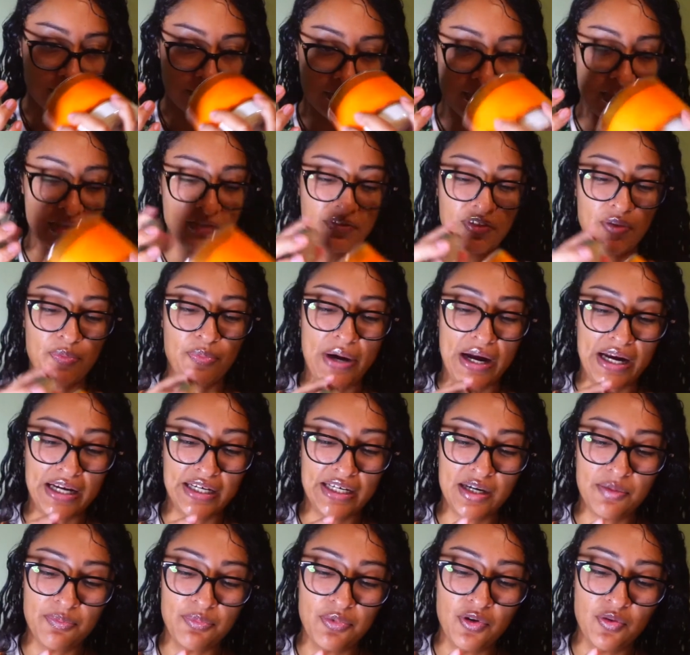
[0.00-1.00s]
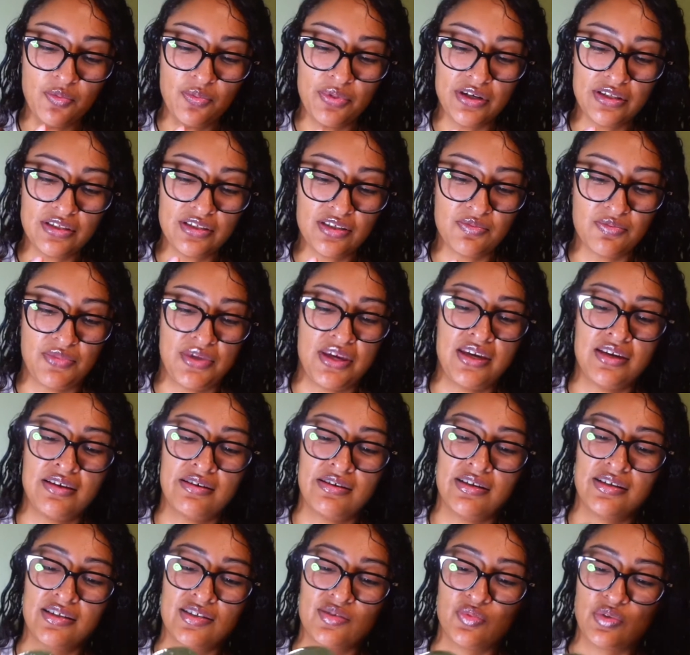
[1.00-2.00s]
of the pineapple, but to me
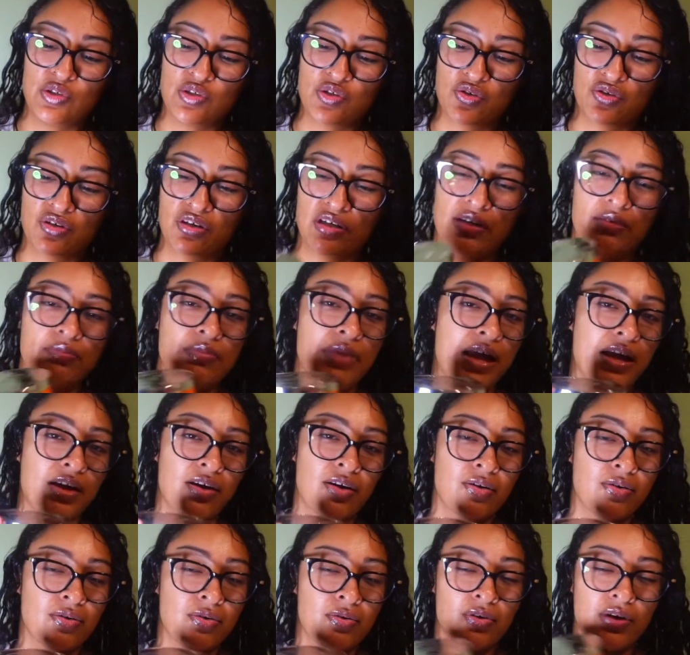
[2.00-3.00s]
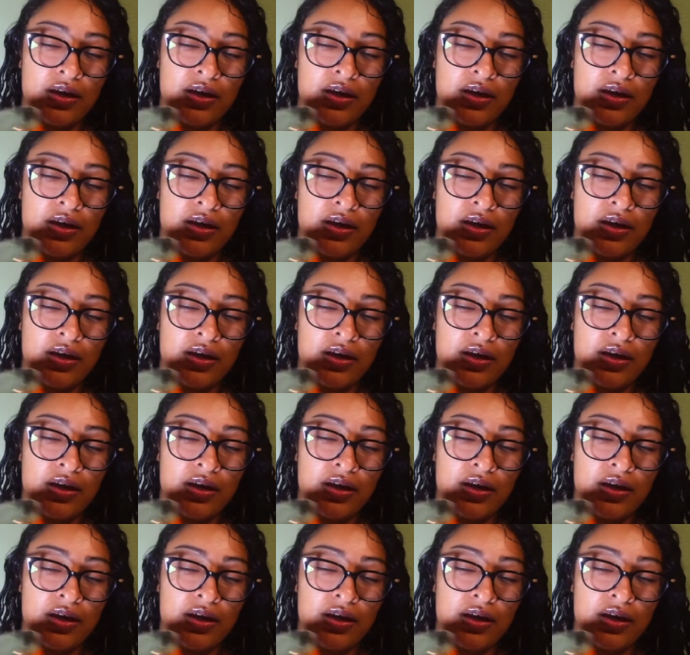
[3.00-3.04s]
is majorly mango,